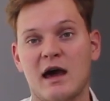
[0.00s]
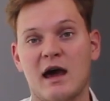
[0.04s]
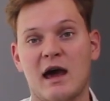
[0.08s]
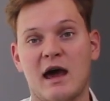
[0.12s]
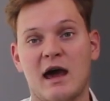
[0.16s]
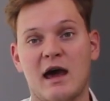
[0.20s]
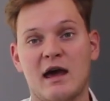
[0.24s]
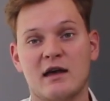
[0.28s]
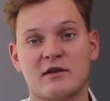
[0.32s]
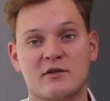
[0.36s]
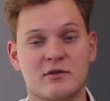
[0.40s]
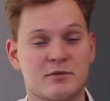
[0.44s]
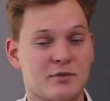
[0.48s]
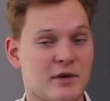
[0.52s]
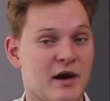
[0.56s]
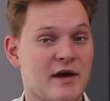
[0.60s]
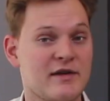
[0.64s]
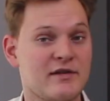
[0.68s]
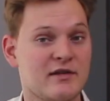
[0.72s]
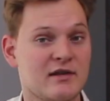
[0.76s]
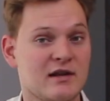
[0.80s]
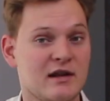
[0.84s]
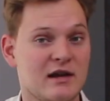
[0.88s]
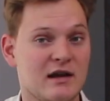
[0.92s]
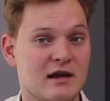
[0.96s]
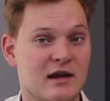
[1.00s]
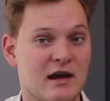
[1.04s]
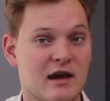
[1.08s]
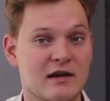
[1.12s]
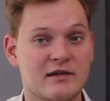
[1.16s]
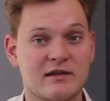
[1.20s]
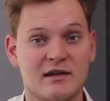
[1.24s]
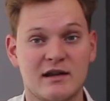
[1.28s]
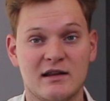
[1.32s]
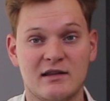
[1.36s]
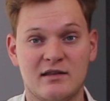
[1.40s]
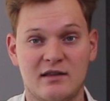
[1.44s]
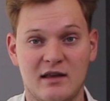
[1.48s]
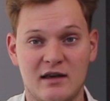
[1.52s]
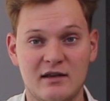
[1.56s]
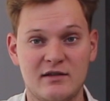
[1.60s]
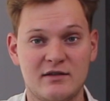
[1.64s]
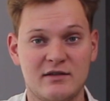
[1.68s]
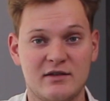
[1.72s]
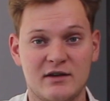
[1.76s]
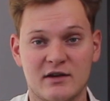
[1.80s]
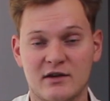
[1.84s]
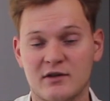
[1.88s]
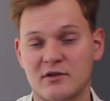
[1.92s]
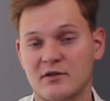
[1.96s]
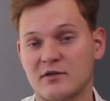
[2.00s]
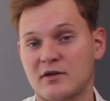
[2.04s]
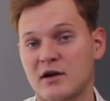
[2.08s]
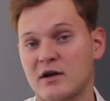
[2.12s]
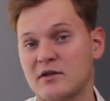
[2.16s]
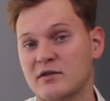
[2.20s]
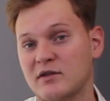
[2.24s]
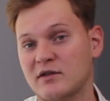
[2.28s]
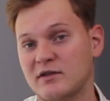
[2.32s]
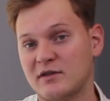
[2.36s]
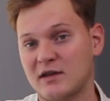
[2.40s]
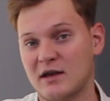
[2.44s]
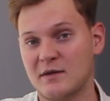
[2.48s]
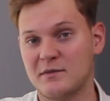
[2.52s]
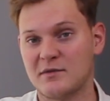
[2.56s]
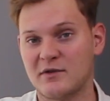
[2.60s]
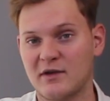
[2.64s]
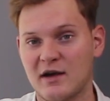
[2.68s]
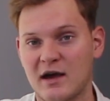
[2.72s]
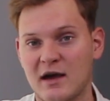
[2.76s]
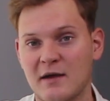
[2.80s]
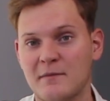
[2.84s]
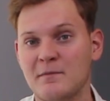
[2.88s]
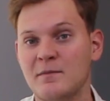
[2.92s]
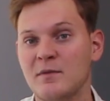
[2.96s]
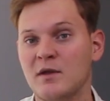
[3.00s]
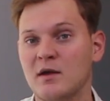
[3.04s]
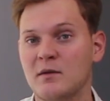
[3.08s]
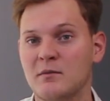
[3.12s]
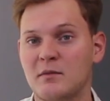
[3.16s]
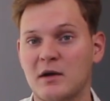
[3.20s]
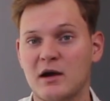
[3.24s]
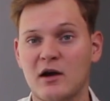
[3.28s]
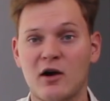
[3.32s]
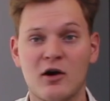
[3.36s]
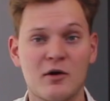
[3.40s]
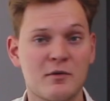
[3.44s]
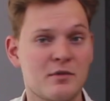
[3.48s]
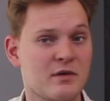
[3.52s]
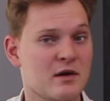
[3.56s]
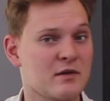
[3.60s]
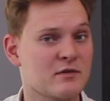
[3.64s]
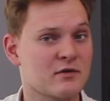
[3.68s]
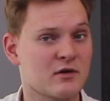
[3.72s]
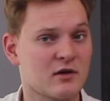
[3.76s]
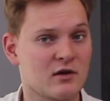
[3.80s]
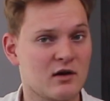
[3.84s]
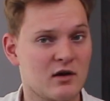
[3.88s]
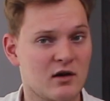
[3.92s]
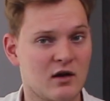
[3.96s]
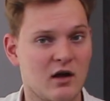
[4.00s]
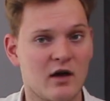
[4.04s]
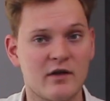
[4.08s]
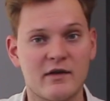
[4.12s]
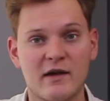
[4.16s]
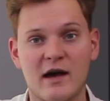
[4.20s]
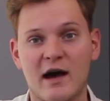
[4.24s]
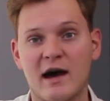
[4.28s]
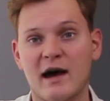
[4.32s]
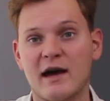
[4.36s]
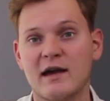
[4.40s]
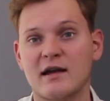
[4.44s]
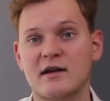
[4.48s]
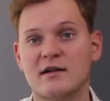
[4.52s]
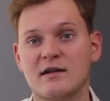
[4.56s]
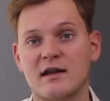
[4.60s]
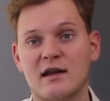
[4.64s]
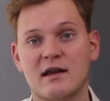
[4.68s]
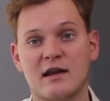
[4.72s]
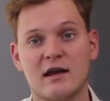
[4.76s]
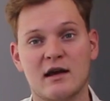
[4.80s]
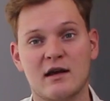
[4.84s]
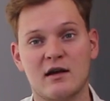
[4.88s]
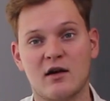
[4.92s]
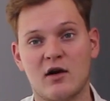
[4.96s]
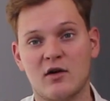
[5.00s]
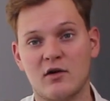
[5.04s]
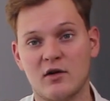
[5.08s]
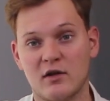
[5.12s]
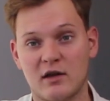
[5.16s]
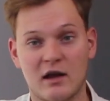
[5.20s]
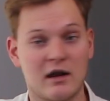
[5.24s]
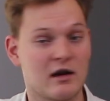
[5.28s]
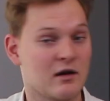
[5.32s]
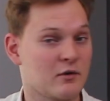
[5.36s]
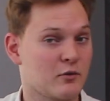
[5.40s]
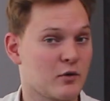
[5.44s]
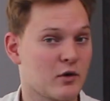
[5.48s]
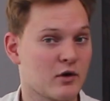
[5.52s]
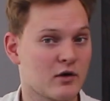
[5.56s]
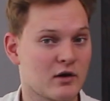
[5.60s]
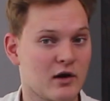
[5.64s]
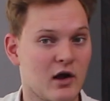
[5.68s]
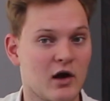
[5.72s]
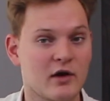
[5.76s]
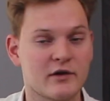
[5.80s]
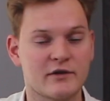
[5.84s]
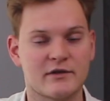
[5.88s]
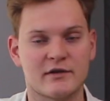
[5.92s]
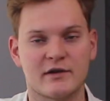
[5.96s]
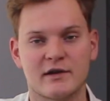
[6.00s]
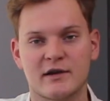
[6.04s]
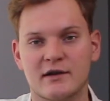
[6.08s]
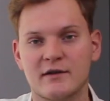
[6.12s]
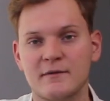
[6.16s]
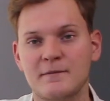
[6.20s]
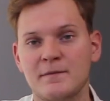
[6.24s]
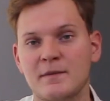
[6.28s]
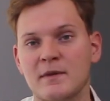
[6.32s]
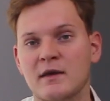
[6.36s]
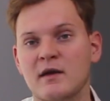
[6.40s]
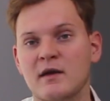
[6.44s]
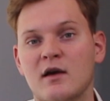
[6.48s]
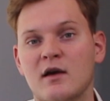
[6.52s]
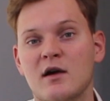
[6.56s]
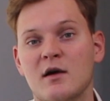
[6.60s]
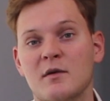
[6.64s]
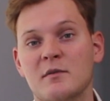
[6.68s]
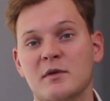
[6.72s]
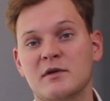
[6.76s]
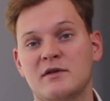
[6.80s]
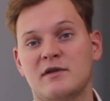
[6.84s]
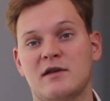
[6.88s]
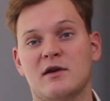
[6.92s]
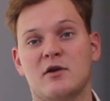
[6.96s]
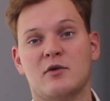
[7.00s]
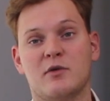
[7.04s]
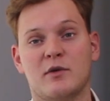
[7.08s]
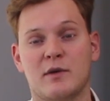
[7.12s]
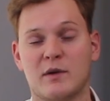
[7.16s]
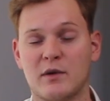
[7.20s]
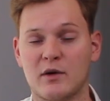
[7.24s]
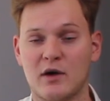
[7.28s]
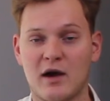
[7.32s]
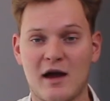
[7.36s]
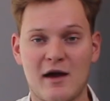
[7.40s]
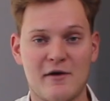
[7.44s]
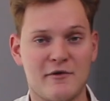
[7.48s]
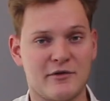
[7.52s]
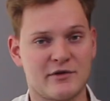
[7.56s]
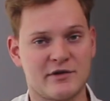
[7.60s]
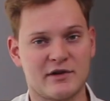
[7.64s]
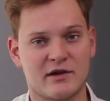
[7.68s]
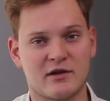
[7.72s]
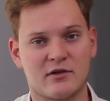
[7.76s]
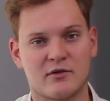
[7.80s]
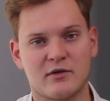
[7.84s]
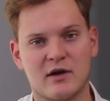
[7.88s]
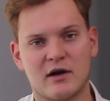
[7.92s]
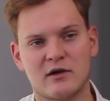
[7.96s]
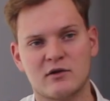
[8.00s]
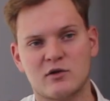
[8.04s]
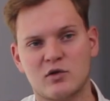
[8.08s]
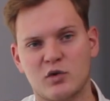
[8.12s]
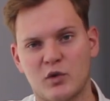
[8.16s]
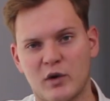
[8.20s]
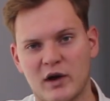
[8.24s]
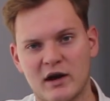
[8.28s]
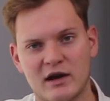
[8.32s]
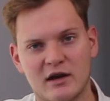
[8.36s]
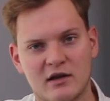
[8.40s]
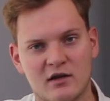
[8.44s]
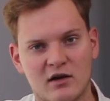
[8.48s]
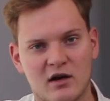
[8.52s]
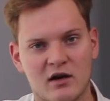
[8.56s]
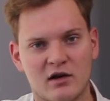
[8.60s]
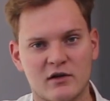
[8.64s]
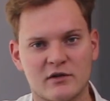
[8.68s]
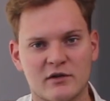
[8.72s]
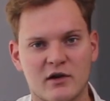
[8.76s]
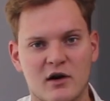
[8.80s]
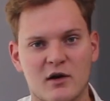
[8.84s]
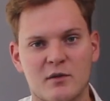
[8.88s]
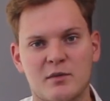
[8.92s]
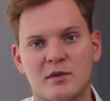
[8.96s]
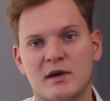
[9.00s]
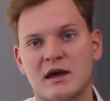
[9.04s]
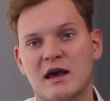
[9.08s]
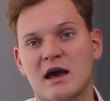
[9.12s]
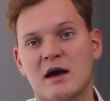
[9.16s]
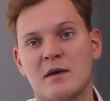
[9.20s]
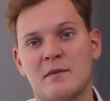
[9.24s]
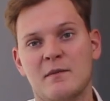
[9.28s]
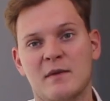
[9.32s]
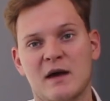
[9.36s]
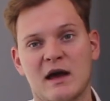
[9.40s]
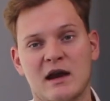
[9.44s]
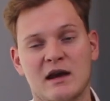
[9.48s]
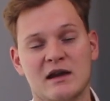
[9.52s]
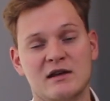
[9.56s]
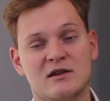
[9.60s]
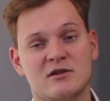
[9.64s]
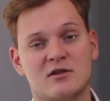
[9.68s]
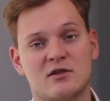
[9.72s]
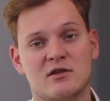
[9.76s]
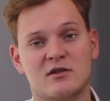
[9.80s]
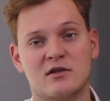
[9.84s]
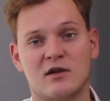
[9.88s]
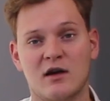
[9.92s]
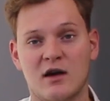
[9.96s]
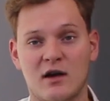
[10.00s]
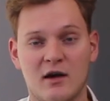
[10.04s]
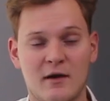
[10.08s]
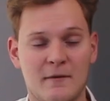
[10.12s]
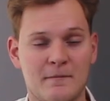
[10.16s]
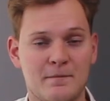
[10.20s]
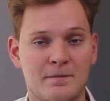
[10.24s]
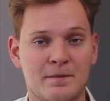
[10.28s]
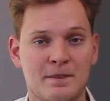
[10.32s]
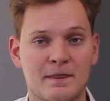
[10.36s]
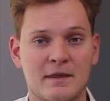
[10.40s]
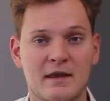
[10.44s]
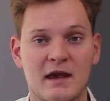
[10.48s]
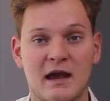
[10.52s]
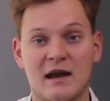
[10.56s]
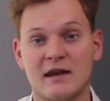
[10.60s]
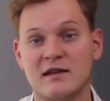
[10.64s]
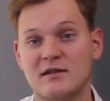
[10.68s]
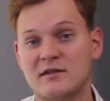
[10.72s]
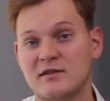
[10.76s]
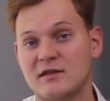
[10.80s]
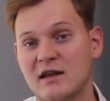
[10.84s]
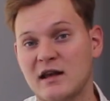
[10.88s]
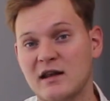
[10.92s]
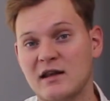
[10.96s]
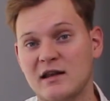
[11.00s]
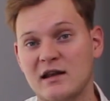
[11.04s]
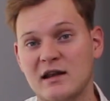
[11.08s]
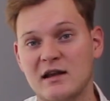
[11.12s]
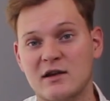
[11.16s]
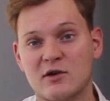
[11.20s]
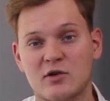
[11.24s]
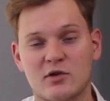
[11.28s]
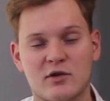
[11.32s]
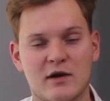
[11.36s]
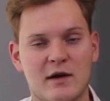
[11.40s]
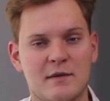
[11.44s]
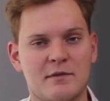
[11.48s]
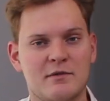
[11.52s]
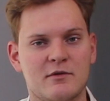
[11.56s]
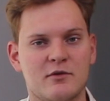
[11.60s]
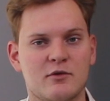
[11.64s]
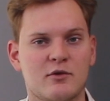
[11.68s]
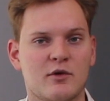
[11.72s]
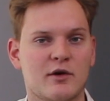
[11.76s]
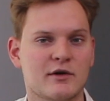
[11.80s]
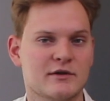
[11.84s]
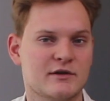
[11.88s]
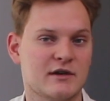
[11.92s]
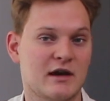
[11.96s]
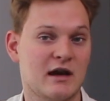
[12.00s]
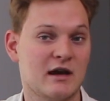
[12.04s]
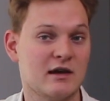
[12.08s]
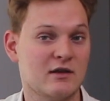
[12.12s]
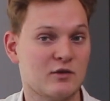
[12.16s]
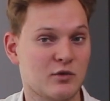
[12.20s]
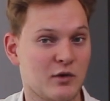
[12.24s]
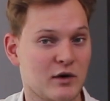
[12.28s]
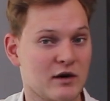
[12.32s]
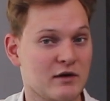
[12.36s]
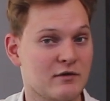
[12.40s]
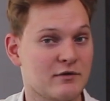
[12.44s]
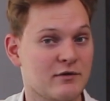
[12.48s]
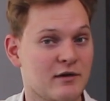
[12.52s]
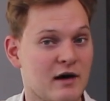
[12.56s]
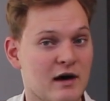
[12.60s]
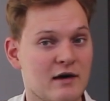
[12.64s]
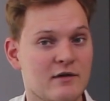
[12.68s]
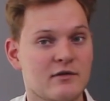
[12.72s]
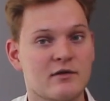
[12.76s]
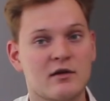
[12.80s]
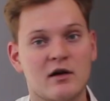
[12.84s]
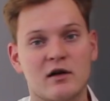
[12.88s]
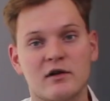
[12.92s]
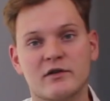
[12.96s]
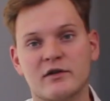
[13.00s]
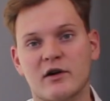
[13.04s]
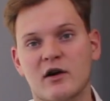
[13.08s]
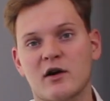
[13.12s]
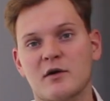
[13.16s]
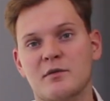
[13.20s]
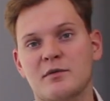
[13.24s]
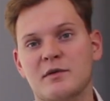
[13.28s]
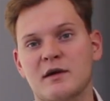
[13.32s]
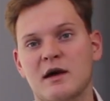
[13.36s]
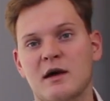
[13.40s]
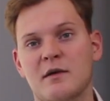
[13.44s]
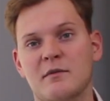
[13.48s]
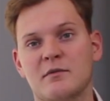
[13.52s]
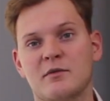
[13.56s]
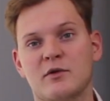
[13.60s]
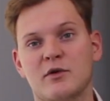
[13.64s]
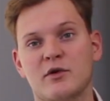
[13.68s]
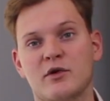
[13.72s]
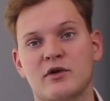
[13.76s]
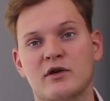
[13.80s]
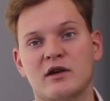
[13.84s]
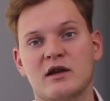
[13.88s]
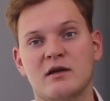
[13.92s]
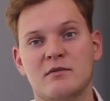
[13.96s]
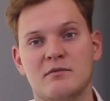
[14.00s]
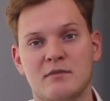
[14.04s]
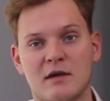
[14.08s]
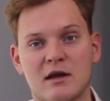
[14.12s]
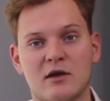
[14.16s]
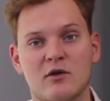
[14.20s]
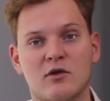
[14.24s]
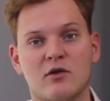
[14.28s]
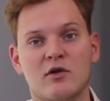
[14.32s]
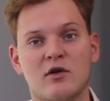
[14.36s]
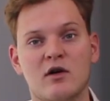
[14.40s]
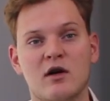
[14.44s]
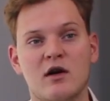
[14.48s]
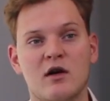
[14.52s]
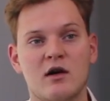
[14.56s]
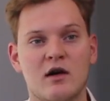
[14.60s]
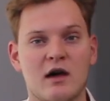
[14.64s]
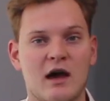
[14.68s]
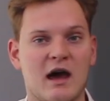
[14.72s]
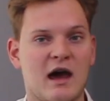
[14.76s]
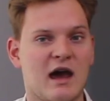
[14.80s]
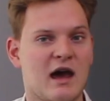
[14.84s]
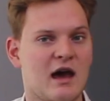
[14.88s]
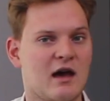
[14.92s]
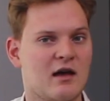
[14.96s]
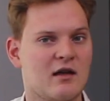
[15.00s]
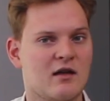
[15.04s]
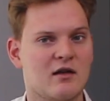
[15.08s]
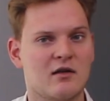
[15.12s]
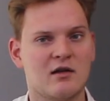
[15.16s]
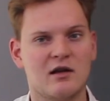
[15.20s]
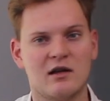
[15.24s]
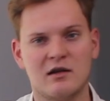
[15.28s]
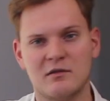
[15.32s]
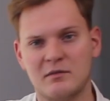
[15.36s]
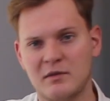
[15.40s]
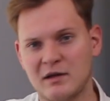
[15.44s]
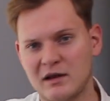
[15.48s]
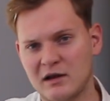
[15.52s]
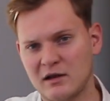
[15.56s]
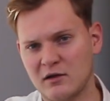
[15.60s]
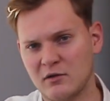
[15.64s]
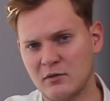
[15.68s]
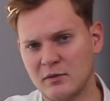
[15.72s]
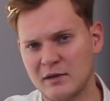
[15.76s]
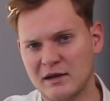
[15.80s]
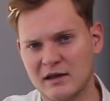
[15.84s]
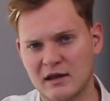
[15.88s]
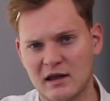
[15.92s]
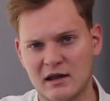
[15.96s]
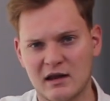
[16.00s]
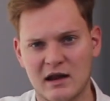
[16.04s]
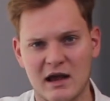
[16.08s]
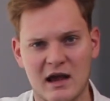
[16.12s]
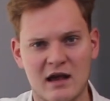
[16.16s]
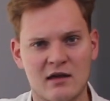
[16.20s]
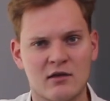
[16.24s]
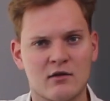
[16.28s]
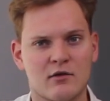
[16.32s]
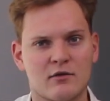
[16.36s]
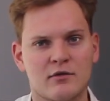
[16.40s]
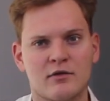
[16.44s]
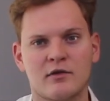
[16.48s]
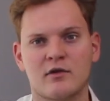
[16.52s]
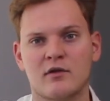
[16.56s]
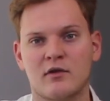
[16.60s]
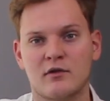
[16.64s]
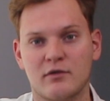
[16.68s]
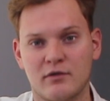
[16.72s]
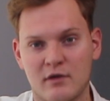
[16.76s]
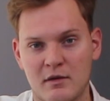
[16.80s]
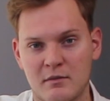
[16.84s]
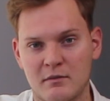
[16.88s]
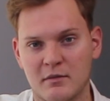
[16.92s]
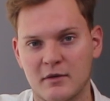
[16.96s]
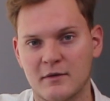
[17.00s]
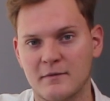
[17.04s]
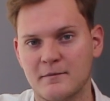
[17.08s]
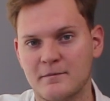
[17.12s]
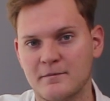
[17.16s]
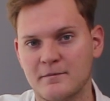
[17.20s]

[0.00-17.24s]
And surprisingly, actually this year around the same time, my RPMs are a lot higher than they were last year. But still, we were averaging around $20 RPM, and it steadily crept towards a $25 RPM during the middle and a little bit at the end of November.